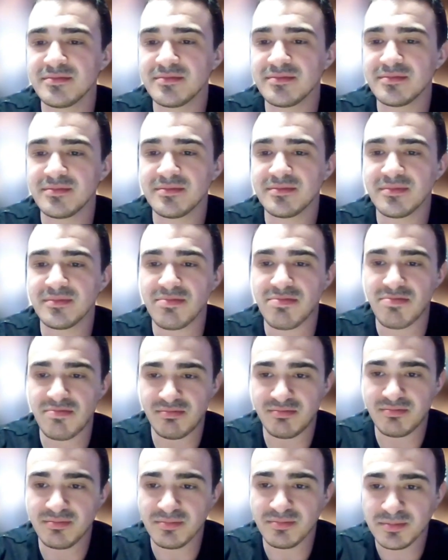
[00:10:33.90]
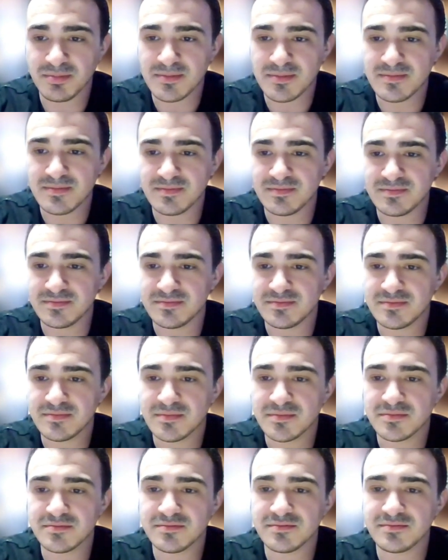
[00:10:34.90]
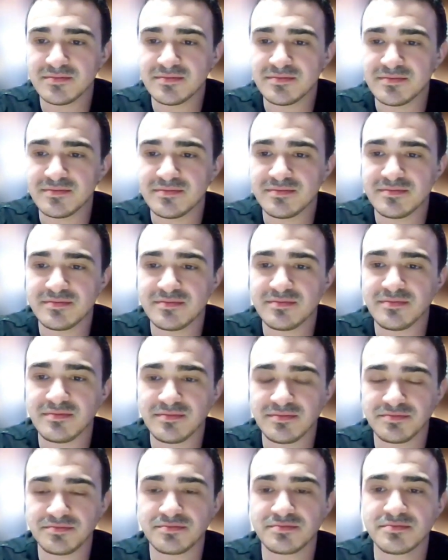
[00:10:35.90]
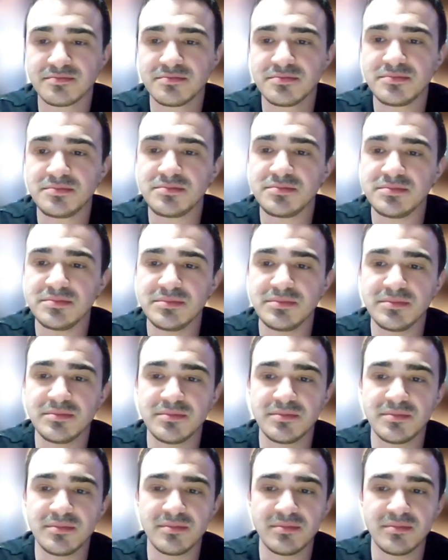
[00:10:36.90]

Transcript: The person shown says nothing.